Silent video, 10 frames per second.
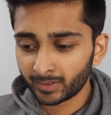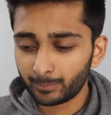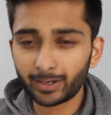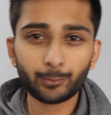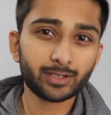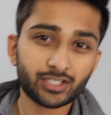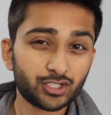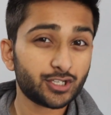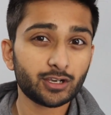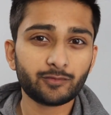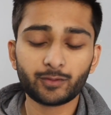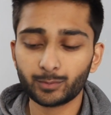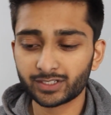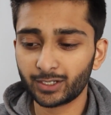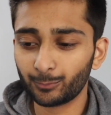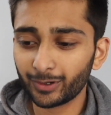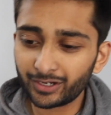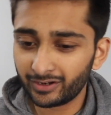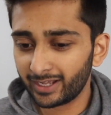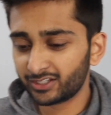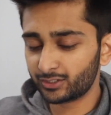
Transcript: but I wasn't sure if it was gonna work or not.